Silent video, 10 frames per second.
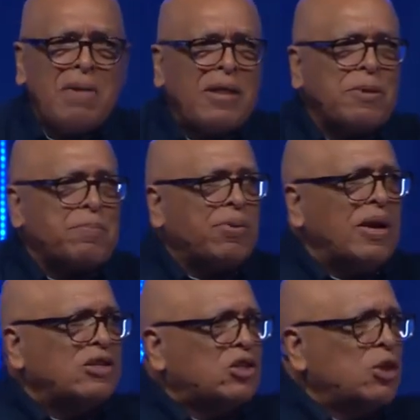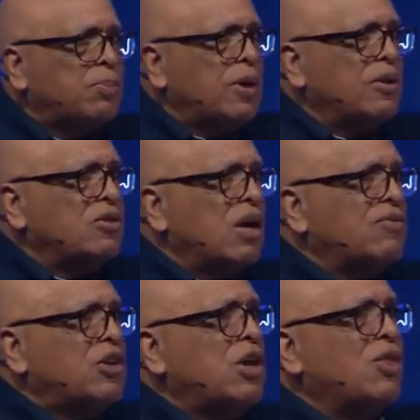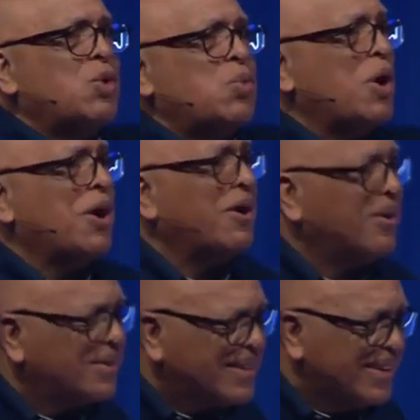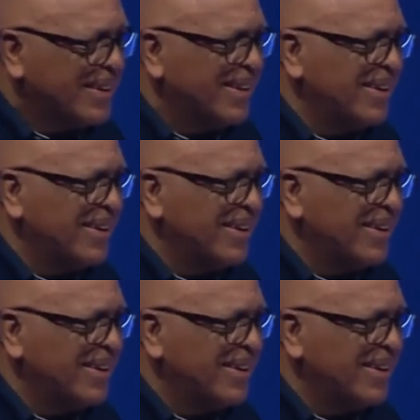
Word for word: by the principles of another world